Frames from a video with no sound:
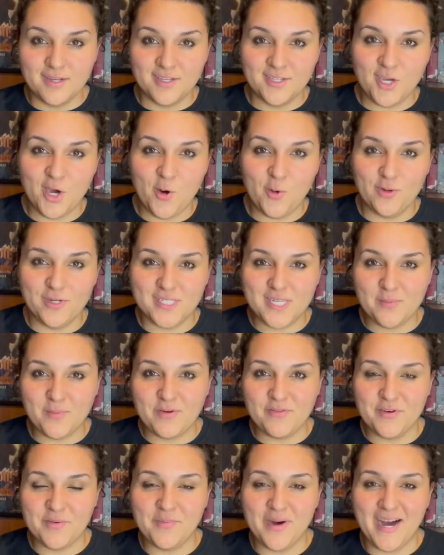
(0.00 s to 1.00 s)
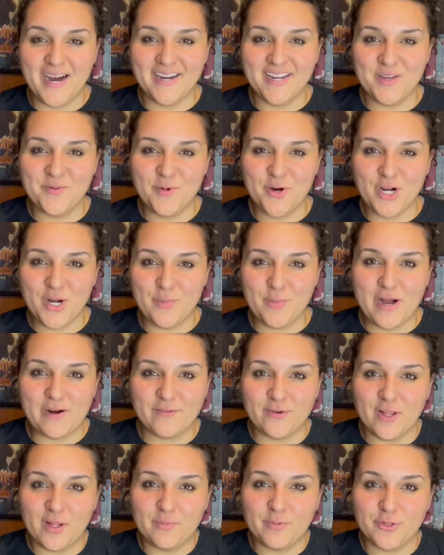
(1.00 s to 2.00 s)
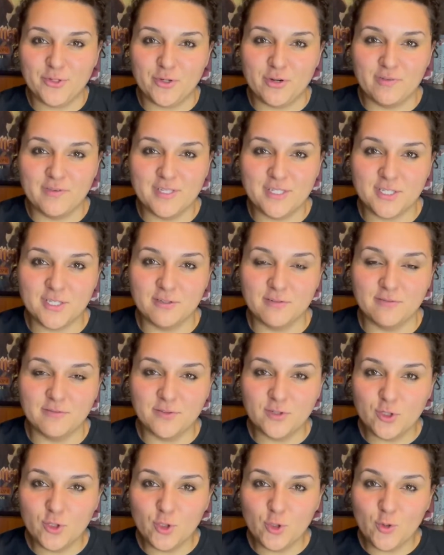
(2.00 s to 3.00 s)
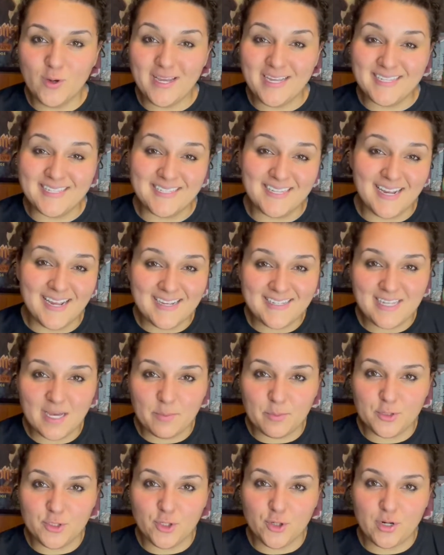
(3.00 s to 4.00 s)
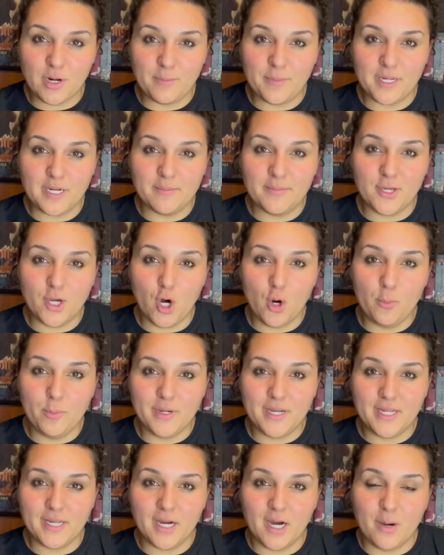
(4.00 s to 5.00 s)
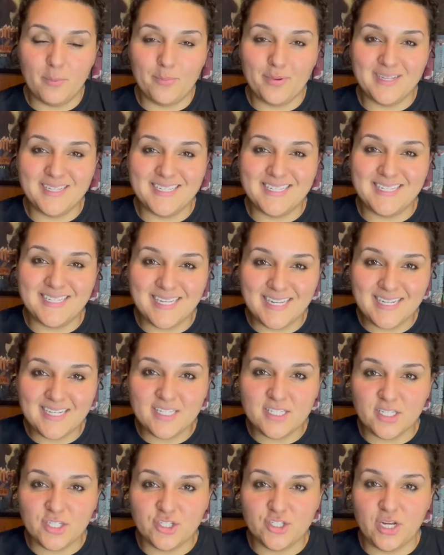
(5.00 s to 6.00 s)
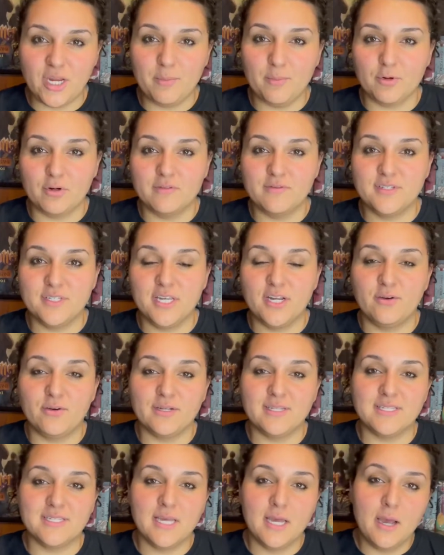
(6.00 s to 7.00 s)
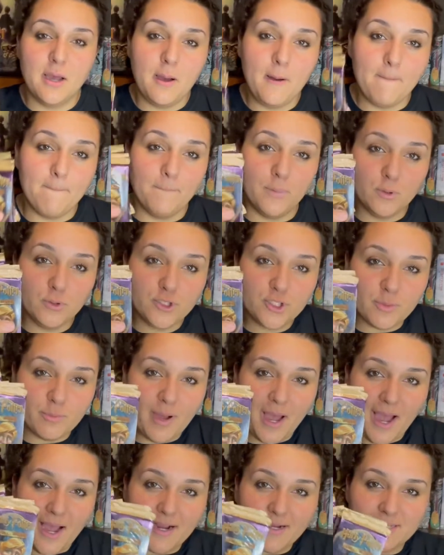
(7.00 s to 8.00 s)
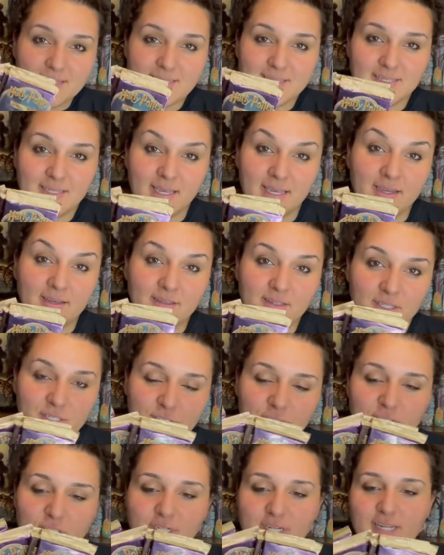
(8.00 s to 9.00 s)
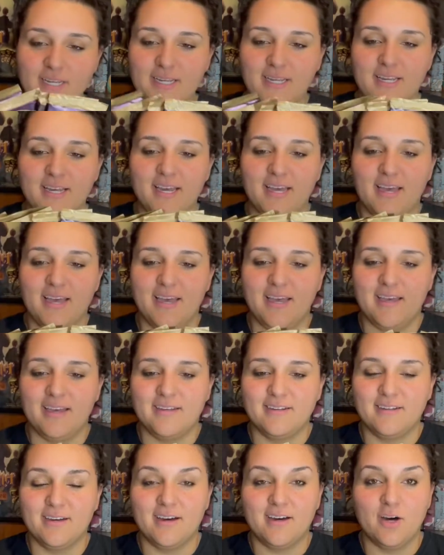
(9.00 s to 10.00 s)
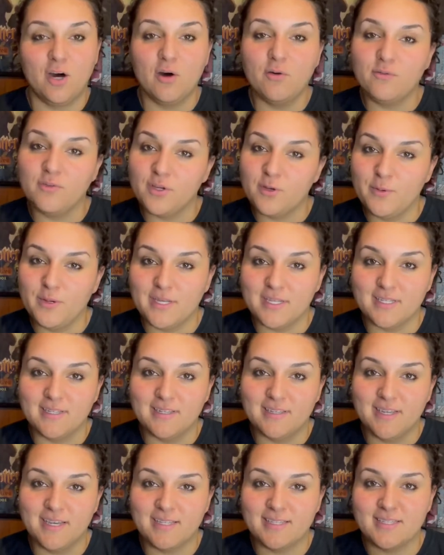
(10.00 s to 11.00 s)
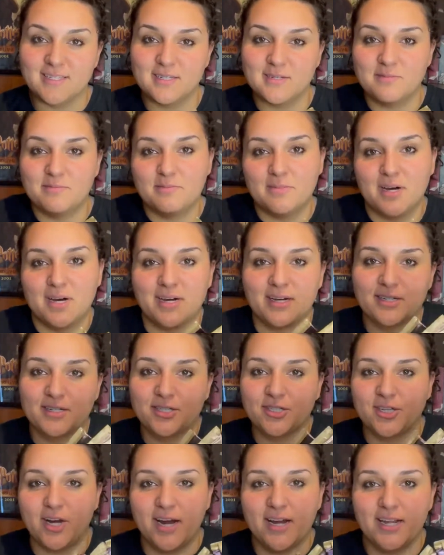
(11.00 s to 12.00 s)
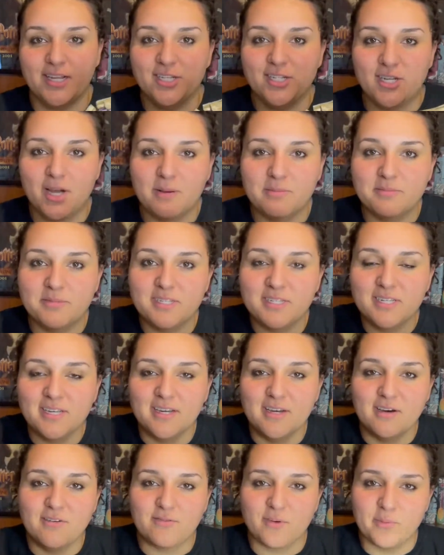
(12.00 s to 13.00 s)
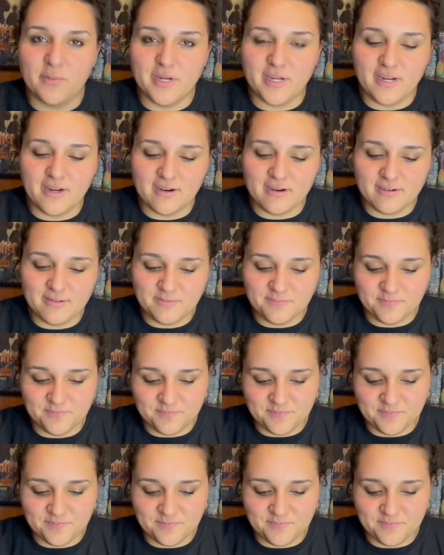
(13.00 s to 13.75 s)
Yo, what's up everybody? Welcome back for another episode of Into the Floo. In today's episode, I'm going to be opening up six Chamber of Secrets booster packs, English, and uh, hopefully we can get some uh, shiny gems from in here.